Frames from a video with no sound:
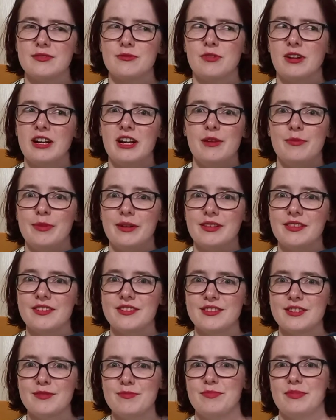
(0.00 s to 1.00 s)
why I picked
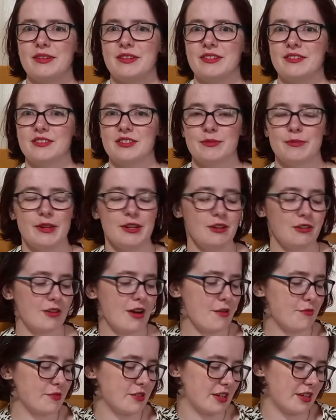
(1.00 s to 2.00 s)
this up. It is about
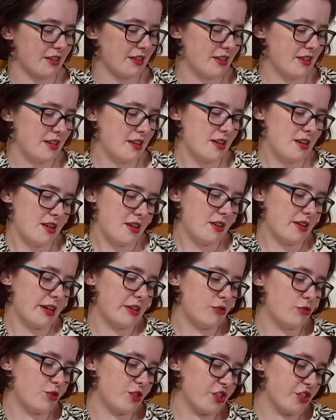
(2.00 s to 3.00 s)
crafting. How
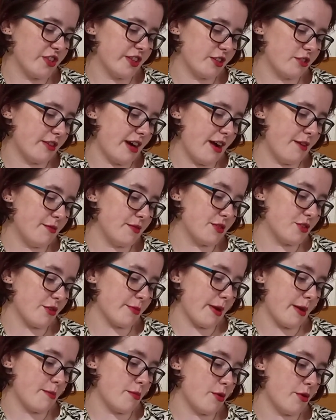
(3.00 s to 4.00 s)
traditional crafts are
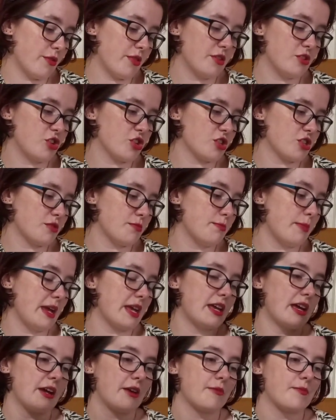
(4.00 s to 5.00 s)
about more than just
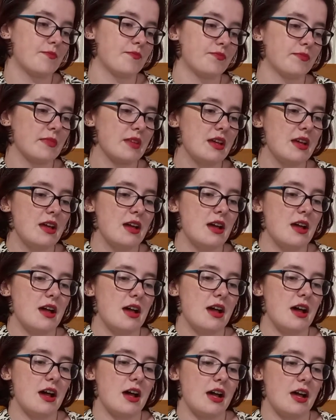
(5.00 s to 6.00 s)
making.
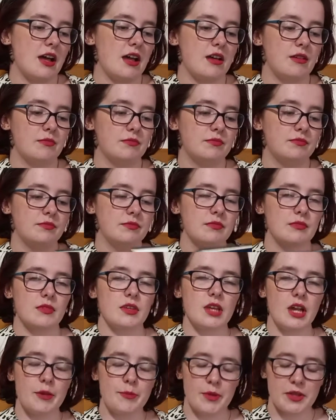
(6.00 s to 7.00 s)

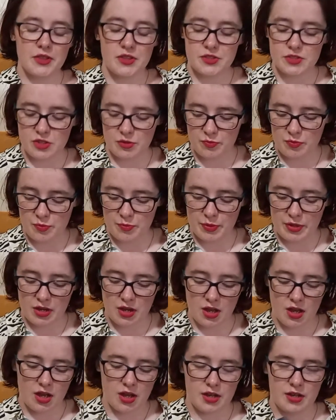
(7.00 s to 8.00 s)
I picked this up
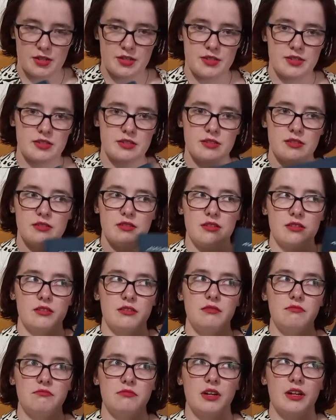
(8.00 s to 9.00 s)
because
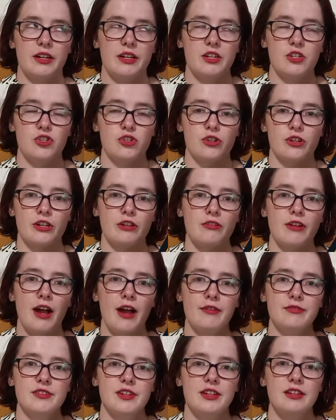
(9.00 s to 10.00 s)
I enjoy
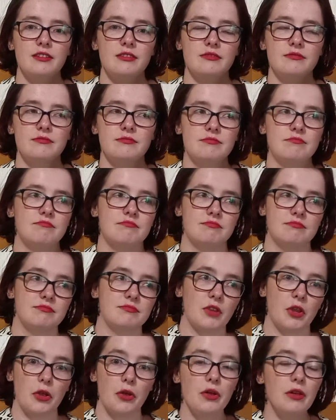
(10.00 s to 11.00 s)
crafting,
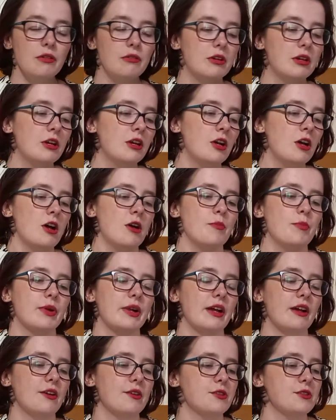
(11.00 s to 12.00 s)
though, but
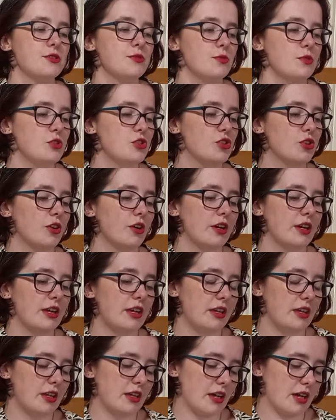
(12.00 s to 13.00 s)
I also
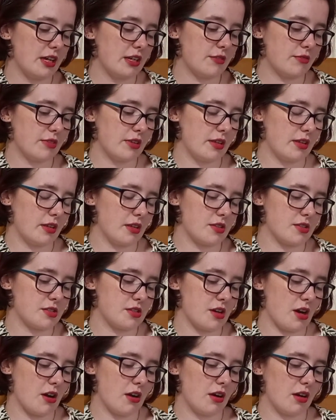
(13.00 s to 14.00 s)
enjoy kind of the
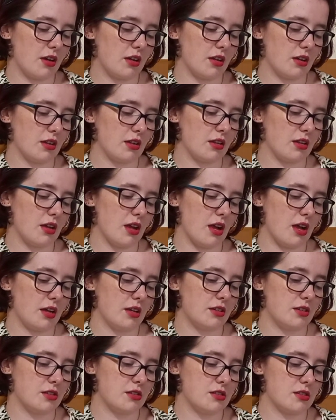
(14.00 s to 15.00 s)
historical
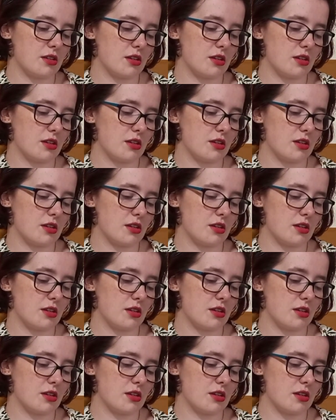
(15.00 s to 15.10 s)
and